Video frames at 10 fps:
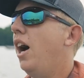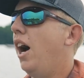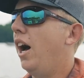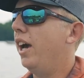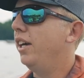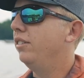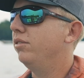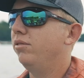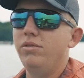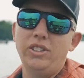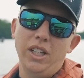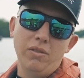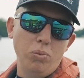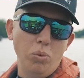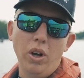I
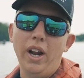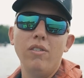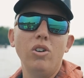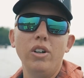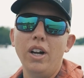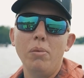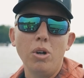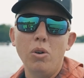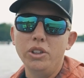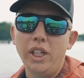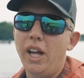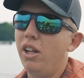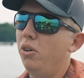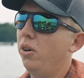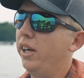said whatever and I'm going shallow